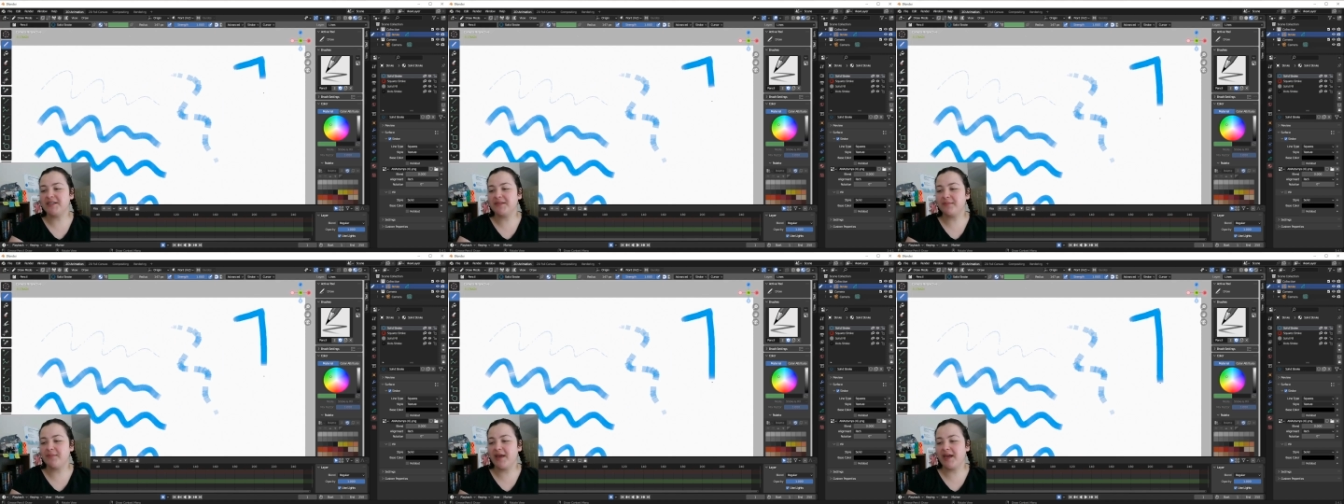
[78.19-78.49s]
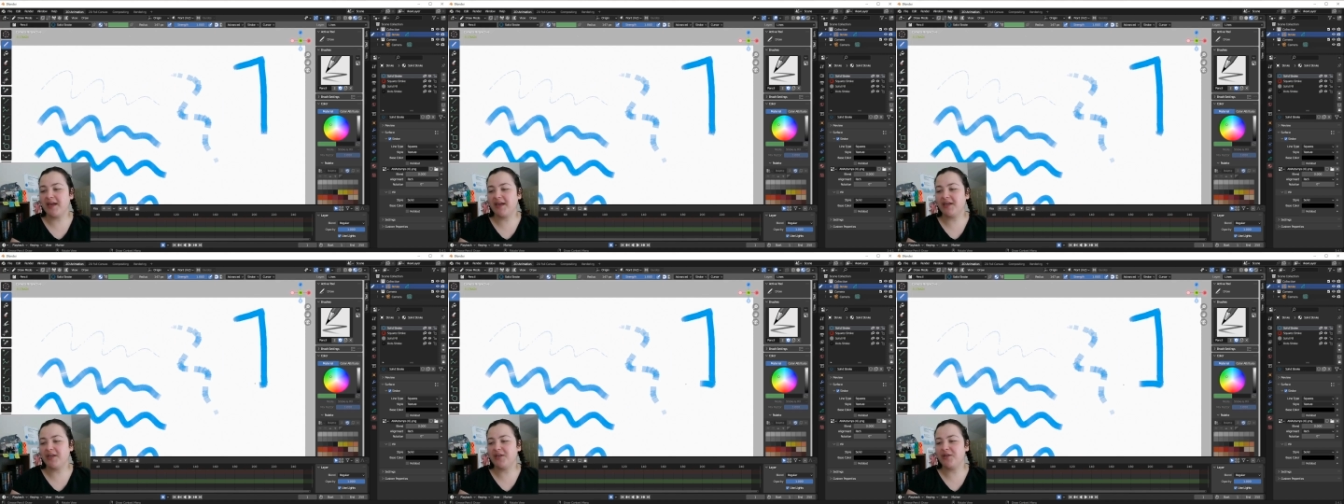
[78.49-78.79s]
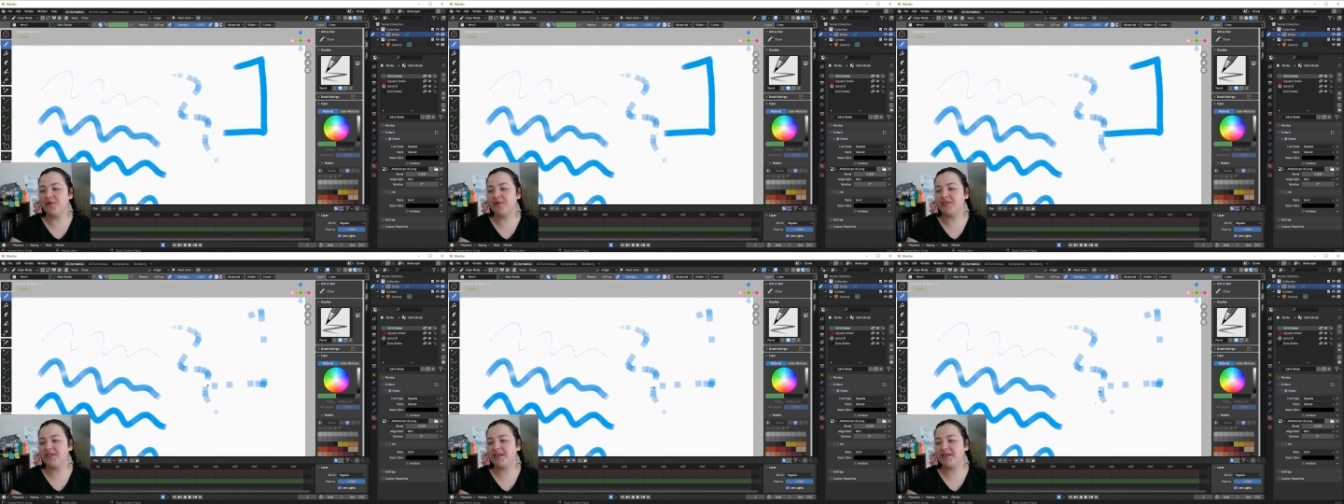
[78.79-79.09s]
make
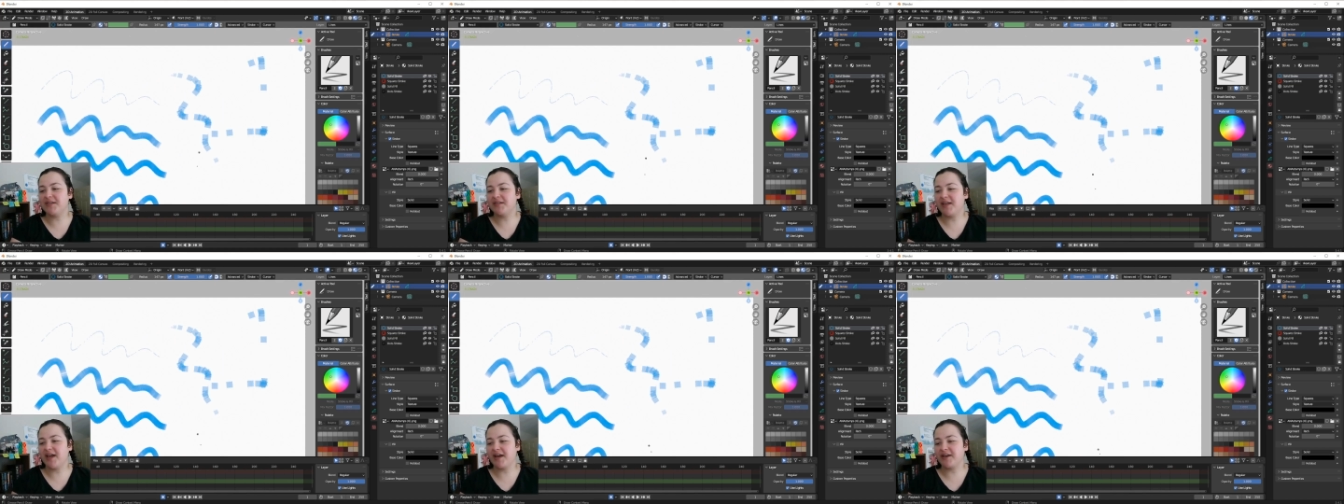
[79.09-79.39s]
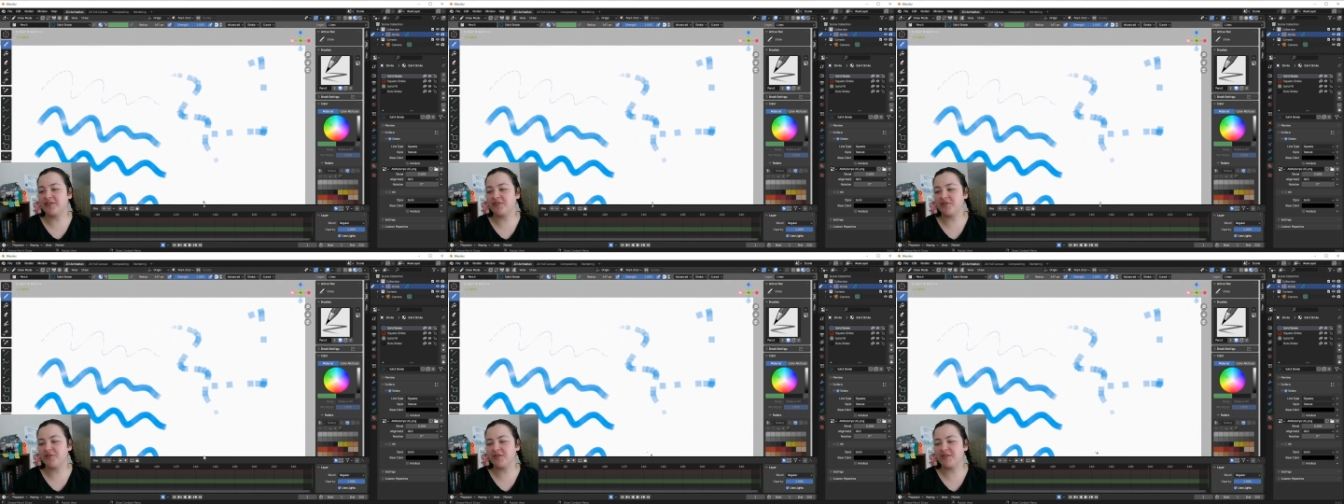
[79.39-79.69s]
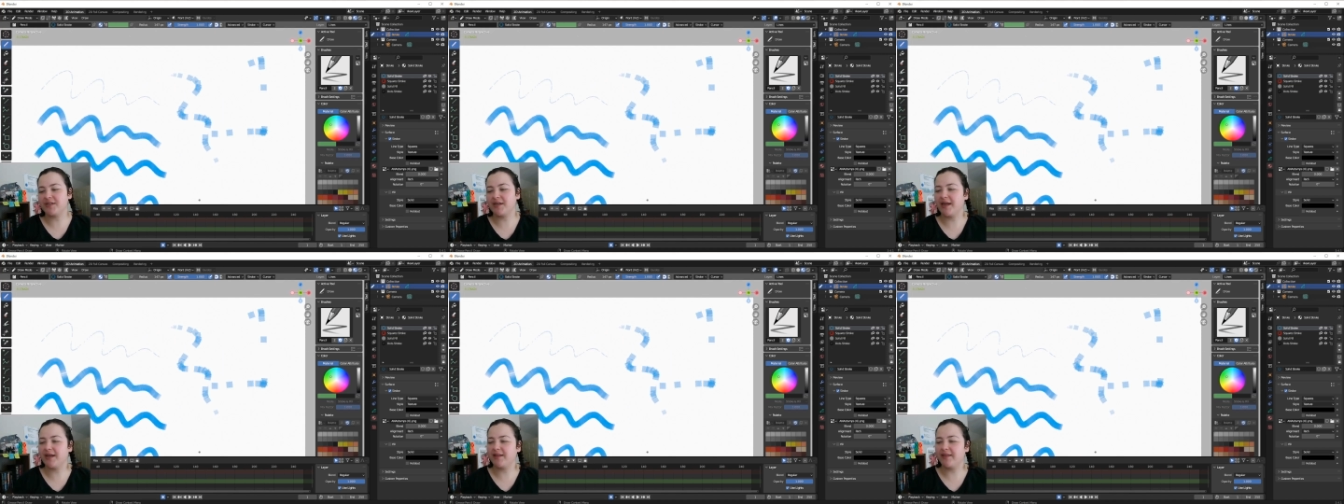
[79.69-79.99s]
using textures
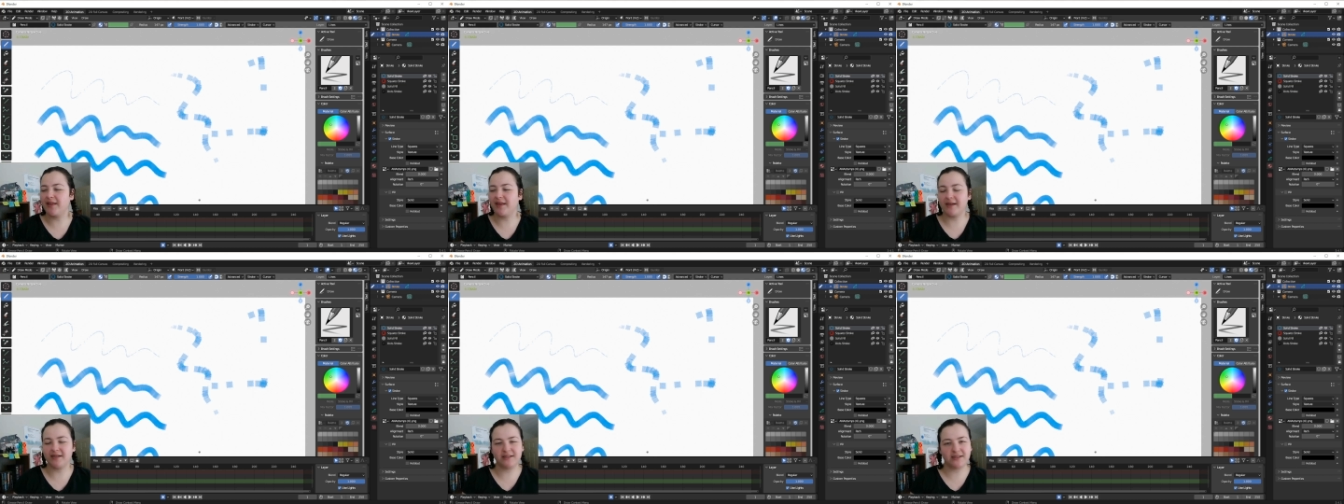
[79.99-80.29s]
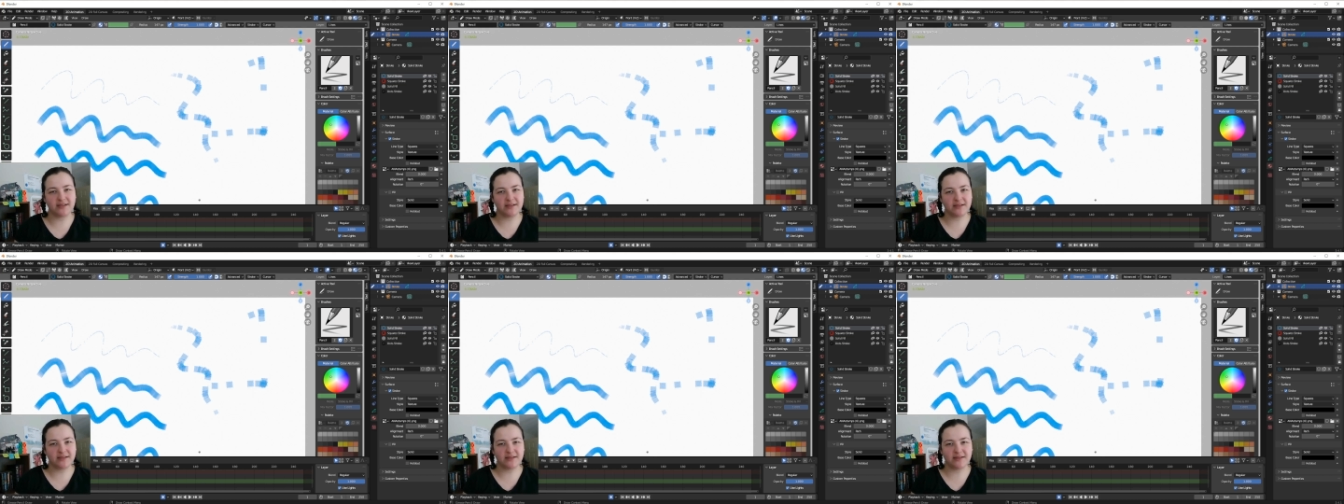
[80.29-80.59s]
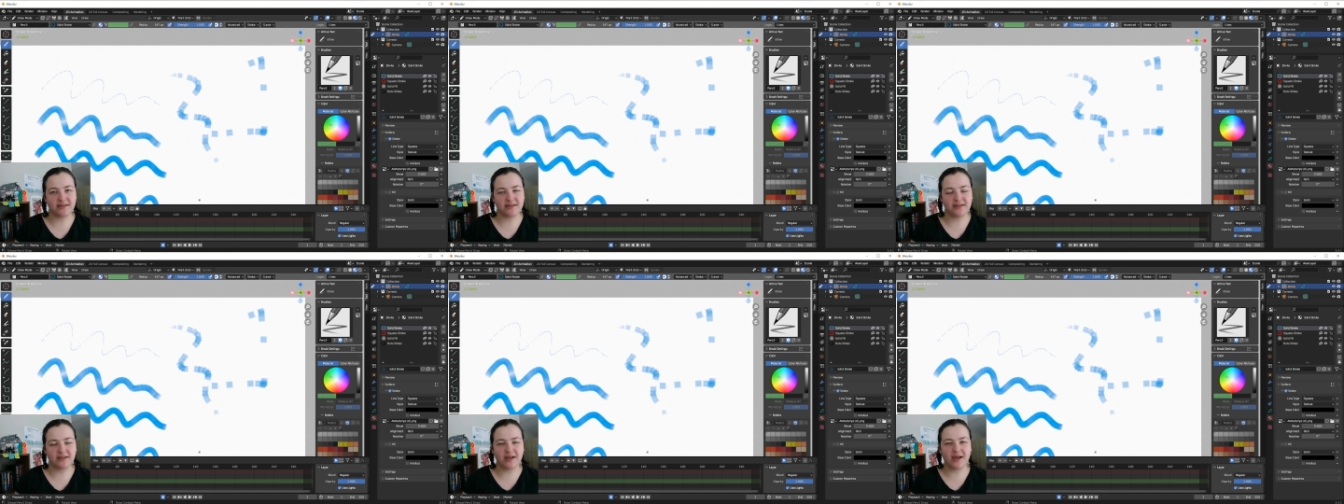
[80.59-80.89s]
like this
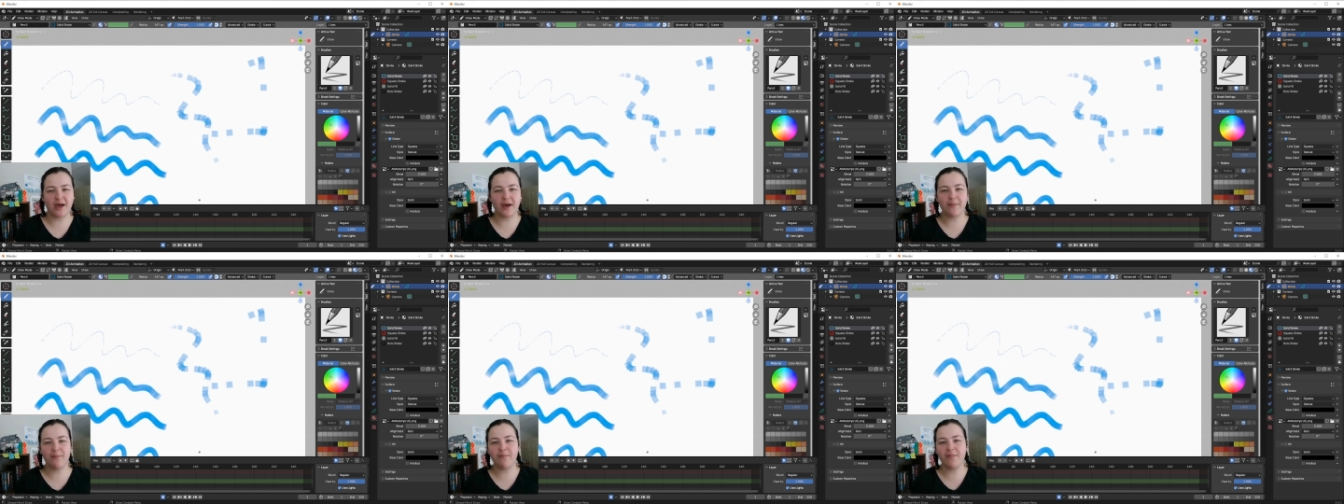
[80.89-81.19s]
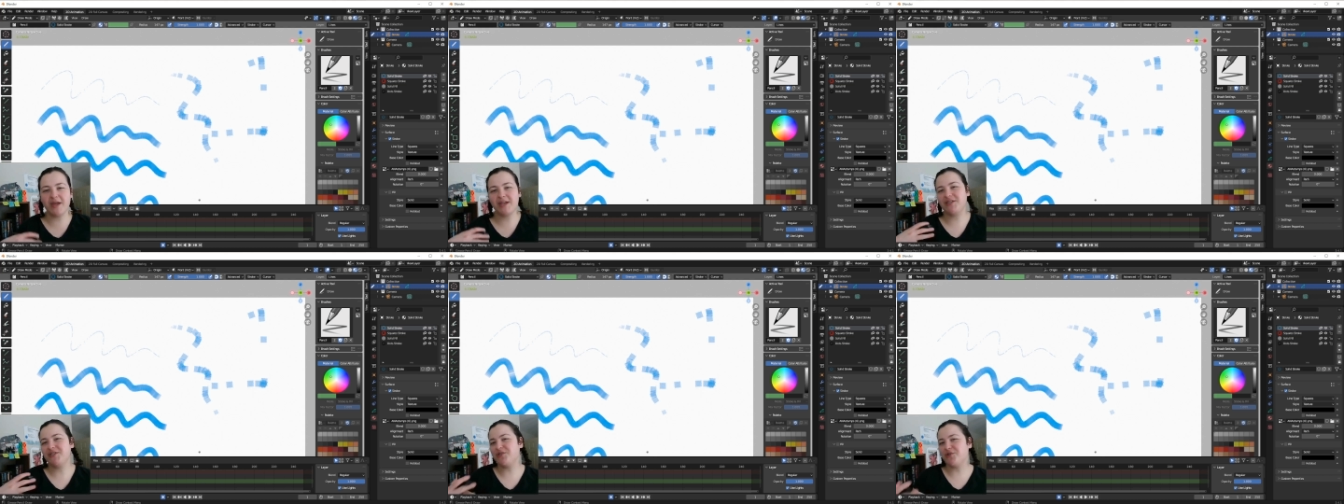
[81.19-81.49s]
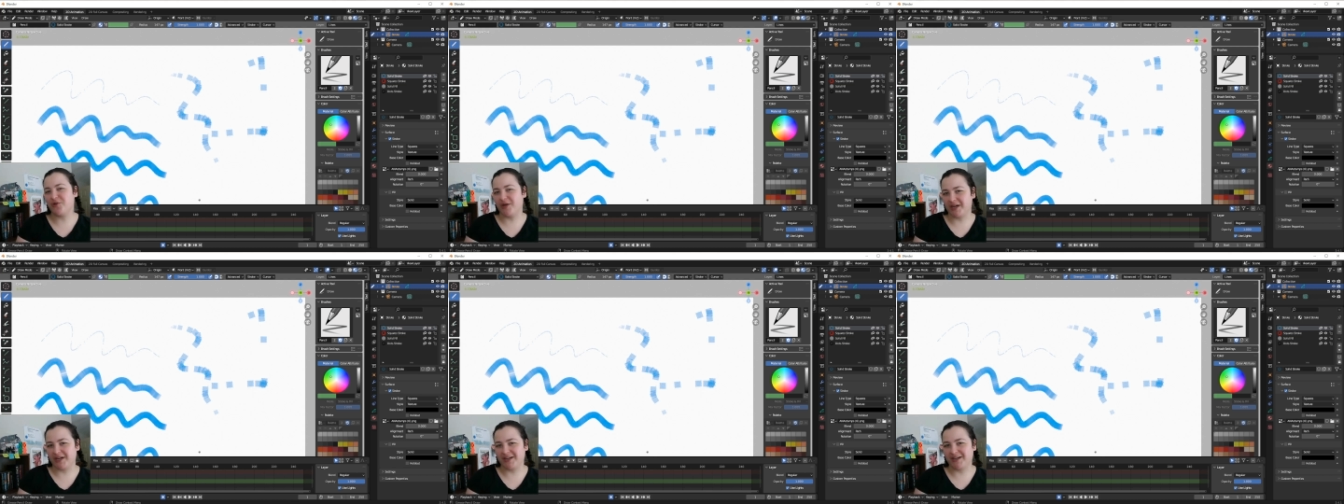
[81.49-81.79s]
a bit
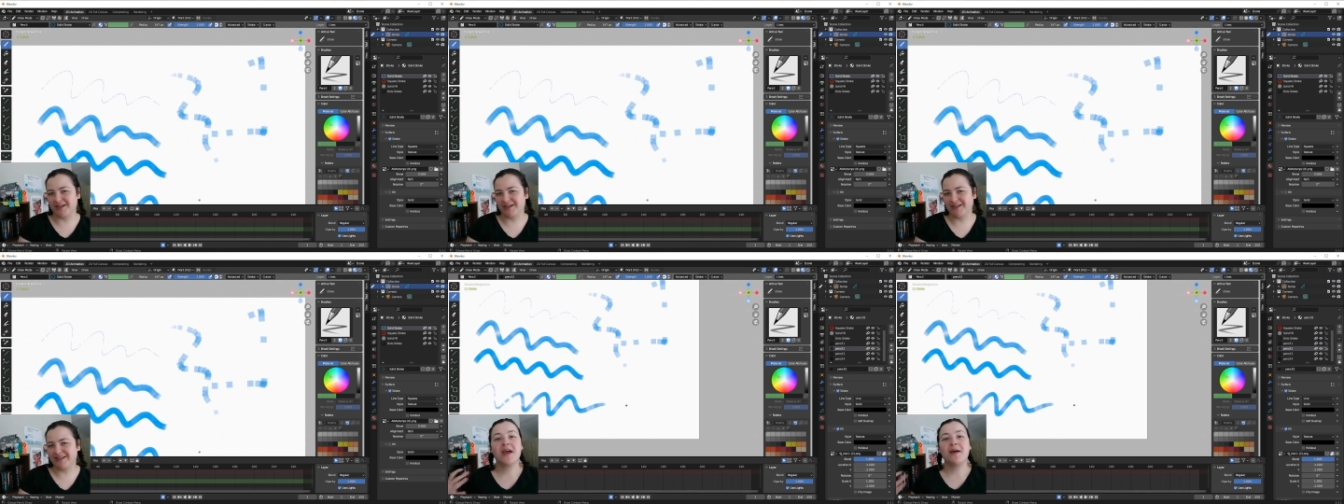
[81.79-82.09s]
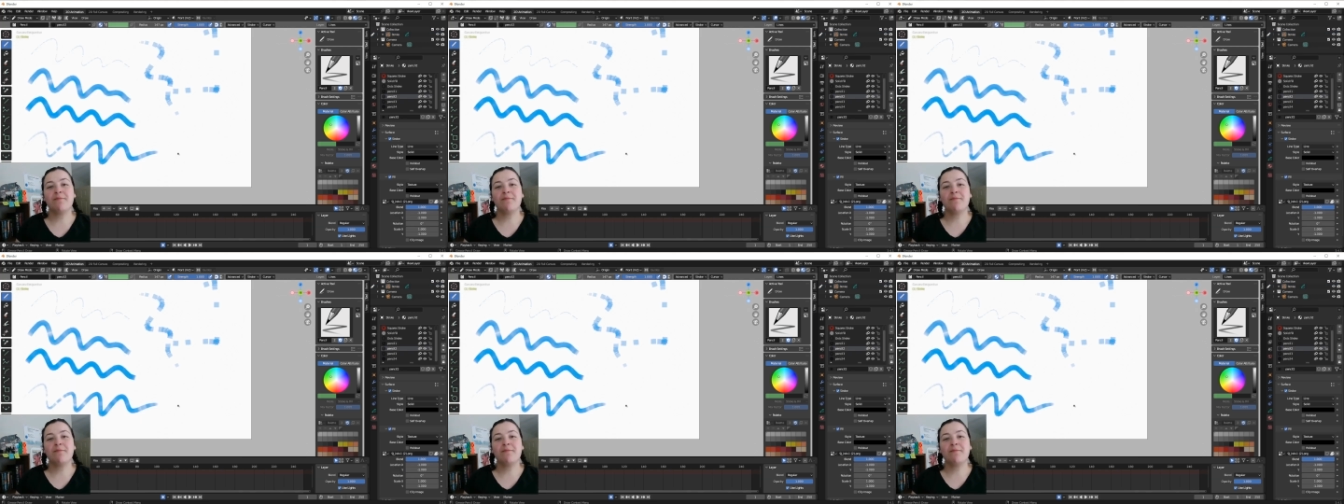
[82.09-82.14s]
tricky.